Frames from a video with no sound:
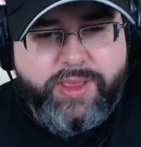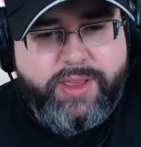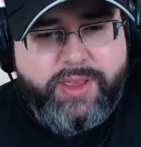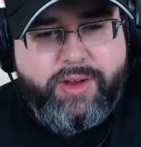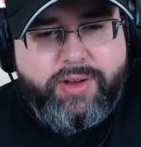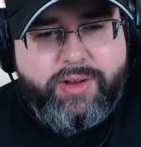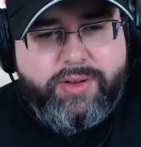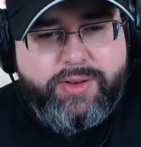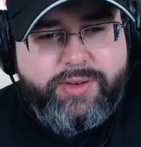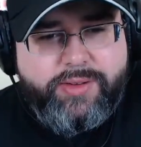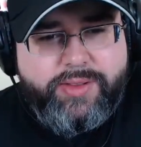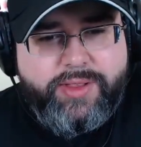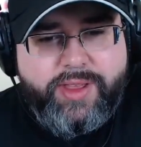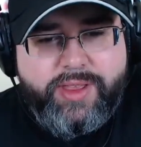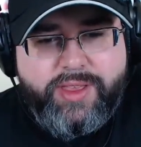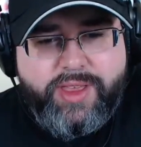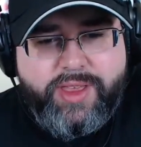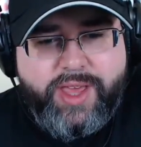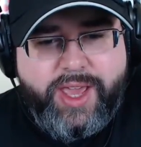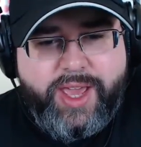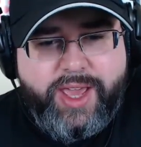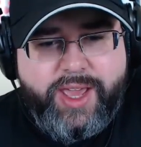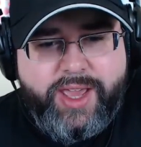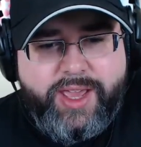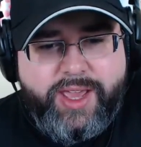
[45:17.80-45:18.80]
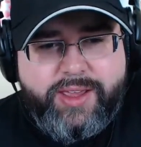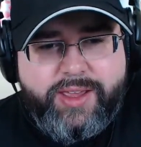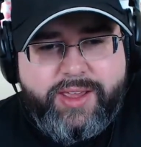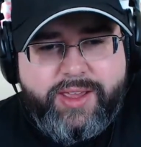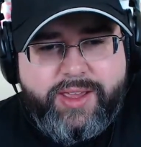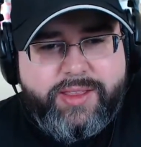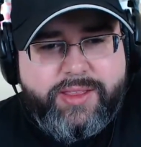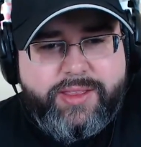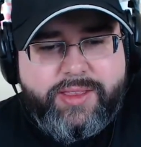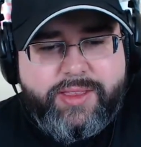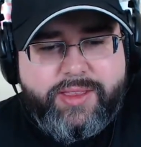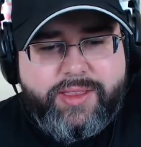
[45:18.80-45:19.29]
all this
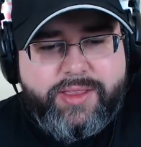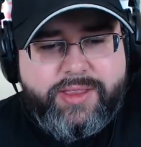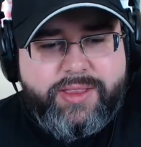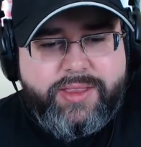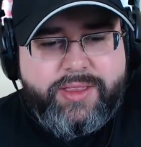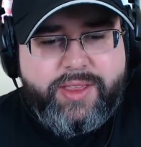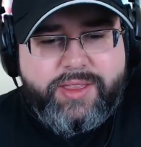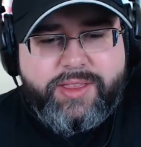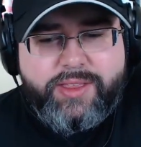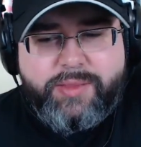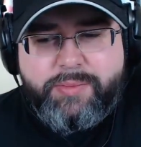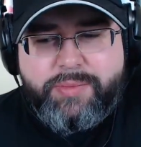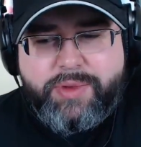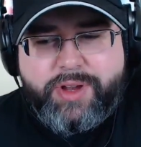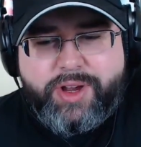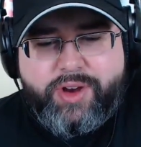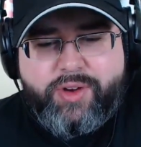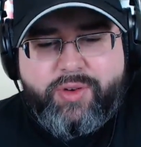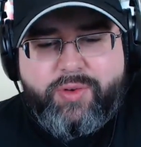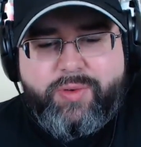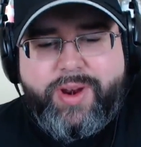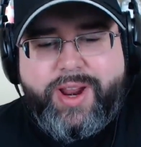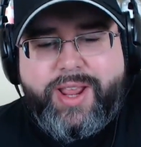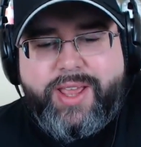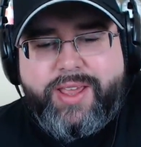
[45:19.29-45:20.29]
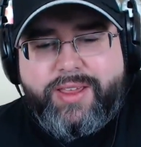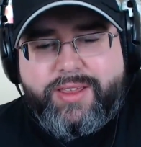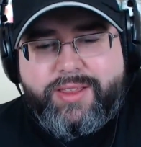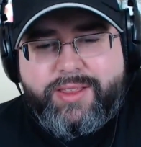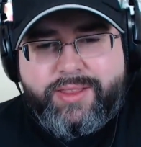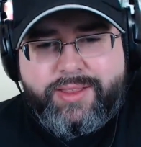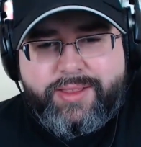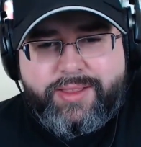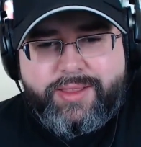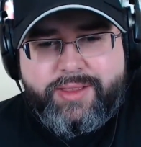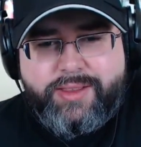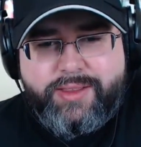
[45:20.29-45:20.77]
haze, there's nothing but
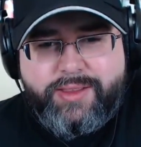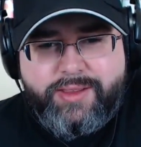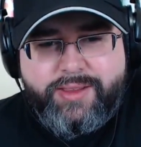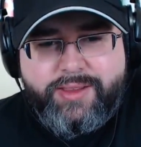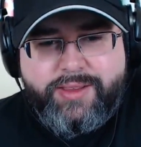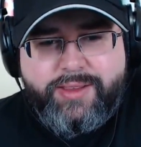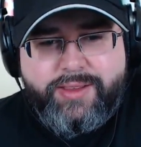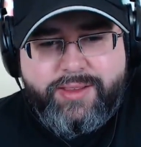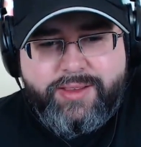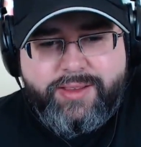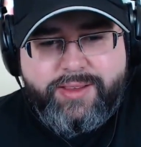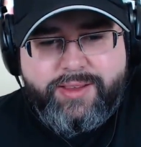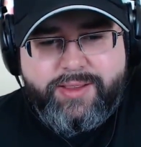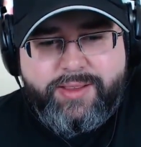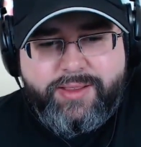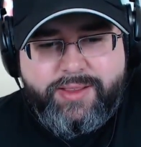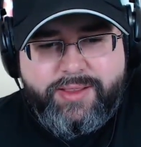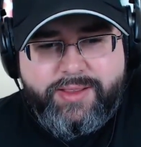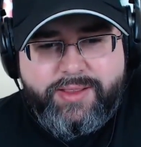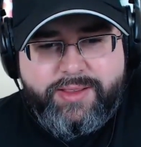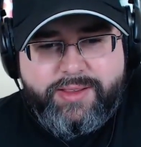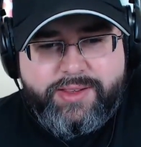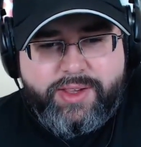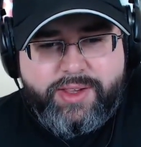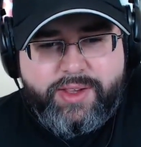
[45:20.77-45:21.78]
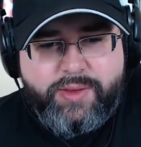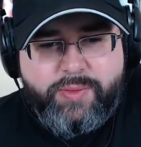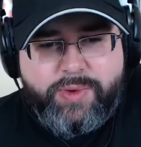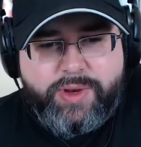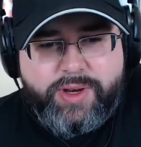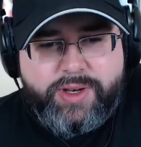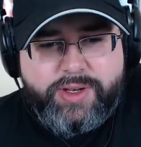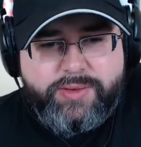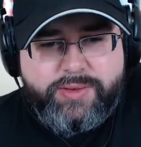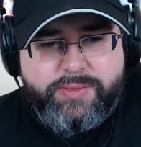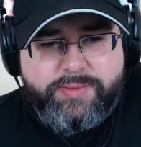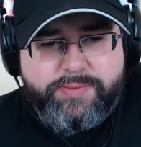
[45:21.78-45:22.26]
craze. But they're
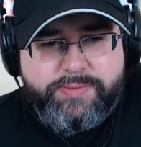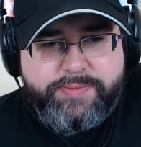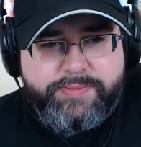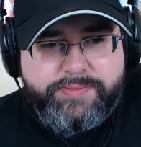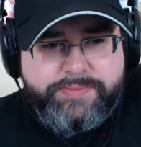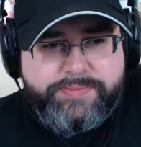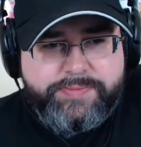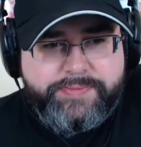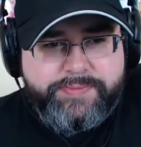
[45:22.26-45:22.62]
like they